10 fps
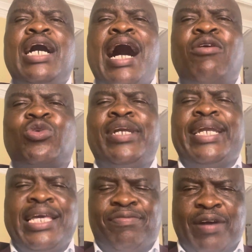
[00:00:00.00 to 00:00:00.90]
how to
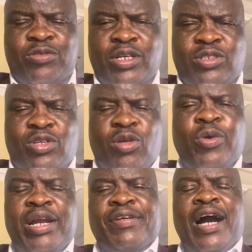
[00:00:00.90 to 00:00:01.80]
live according to the
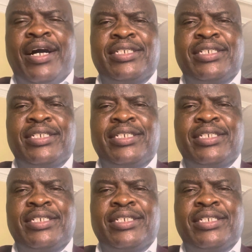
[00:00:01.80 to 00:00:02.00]
word of God.